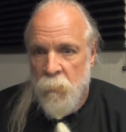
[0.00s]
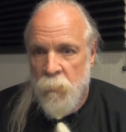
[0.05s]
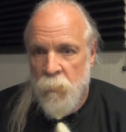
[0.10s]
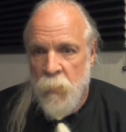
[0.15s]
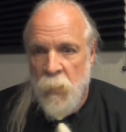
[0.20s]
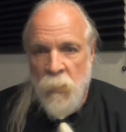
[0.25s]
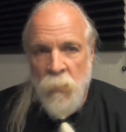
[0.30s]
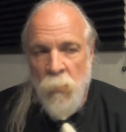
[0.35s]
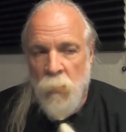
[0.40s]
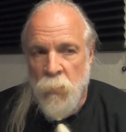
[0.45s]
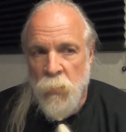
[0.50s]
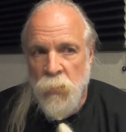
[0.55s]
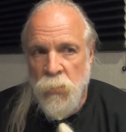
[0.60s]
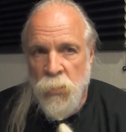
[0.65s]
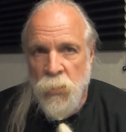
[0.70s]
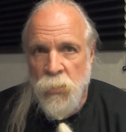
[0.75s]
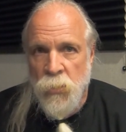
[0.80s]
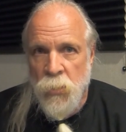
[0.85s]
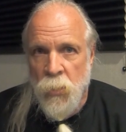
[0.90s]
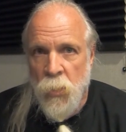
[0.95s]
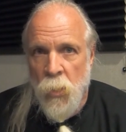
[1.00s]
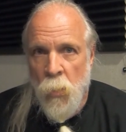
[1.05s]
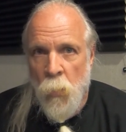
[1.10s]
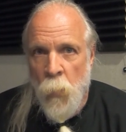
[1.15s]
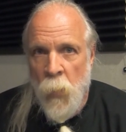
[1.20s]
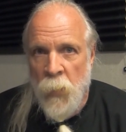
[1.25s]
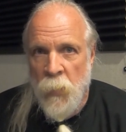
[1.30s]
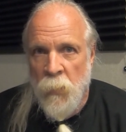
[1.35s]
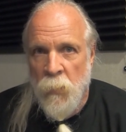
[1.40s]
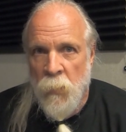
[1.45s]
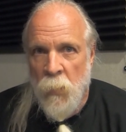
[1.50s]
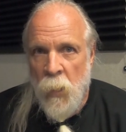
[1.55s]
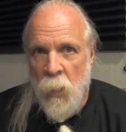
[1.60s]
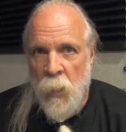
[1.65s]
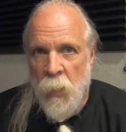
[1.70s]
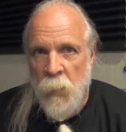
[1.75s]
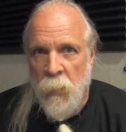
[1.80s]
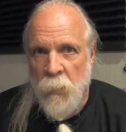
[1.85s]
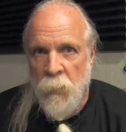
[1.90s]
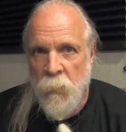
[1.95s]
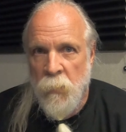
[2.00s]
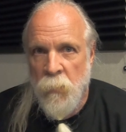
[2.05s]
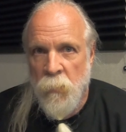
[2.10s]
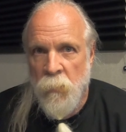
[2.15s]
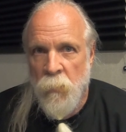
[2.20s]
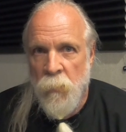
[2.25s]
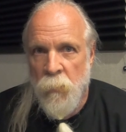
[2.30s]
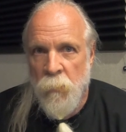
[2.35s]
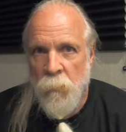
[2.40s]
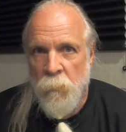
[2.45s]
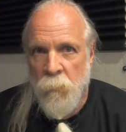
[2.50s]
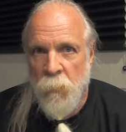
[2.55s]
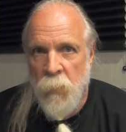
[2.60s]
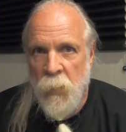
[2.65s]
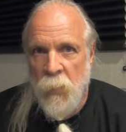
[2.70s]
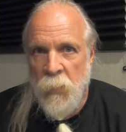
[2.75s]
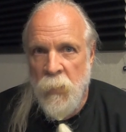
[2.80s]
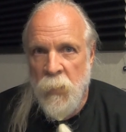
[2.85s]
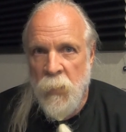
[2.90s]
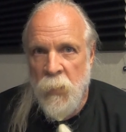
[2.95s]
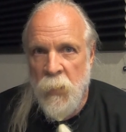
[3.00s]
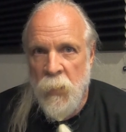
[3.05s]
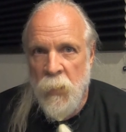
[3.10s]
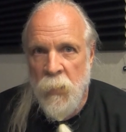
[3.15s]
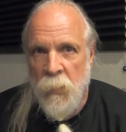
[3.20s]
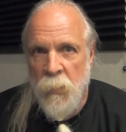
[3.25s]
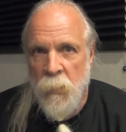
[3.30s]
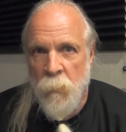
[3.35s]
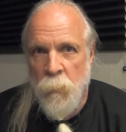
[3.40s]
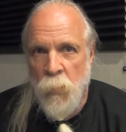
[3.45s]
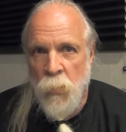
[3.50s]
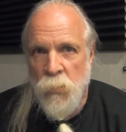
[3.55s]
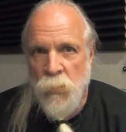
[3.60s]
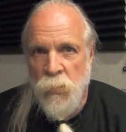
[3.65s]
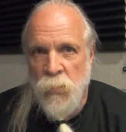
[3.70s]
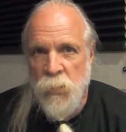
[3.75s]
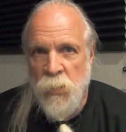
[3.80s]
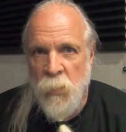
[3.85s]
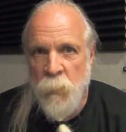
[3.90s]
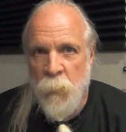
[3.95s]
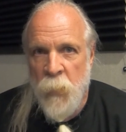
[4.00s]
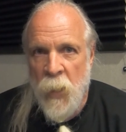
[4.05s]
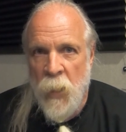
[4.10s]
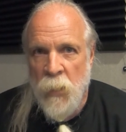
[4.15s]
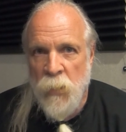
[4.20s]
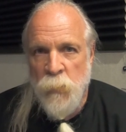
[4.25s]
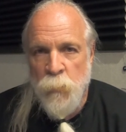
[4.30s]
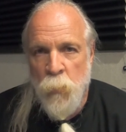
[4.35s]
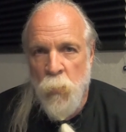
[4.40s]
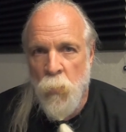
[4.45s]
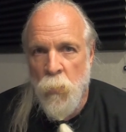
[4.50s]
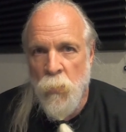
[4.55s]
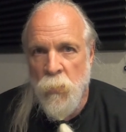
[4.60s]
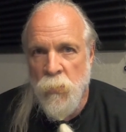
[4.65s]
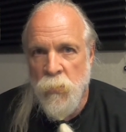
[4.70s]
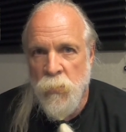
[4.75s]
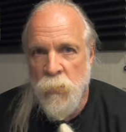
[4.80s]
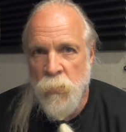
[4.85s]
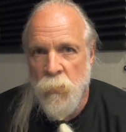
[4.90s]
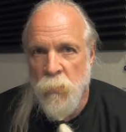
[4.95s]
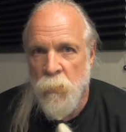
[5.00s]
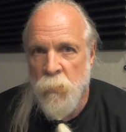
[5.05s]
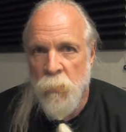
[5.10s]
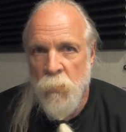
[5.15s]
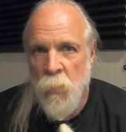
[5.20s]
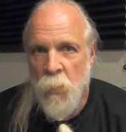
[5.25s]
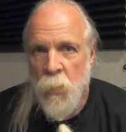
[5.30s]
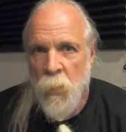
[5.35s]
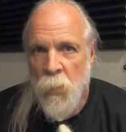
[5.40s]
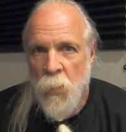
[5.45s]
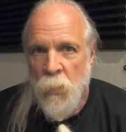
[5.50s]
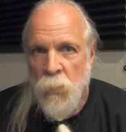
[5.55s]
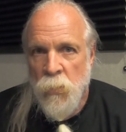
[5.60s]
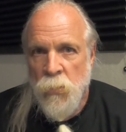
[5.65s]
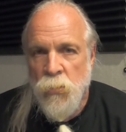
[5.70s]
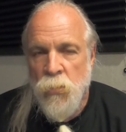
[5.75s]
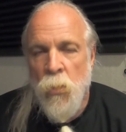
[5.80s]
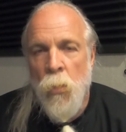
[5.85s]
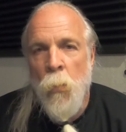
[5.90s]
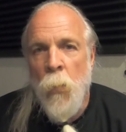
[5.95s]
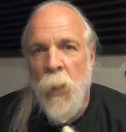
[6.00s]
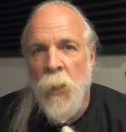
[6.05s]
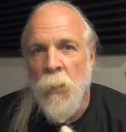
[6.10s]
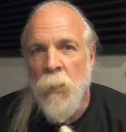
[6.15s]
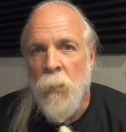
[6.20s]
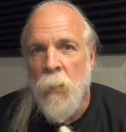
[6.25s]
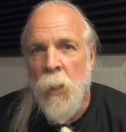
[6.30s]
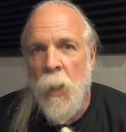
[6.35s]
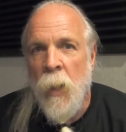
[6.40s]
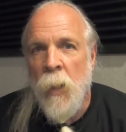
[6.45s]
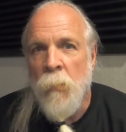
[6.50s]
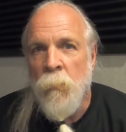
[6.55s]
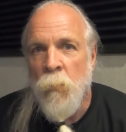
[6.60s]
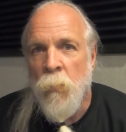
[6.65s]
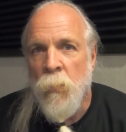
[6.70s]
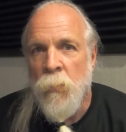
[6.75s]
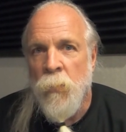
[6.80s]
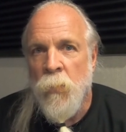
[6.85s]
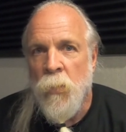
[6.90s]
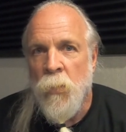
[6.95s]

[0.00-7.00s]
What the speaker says: they told us just to go wait in line. You don't need to get emergency passports, or just go wait in line. We're in the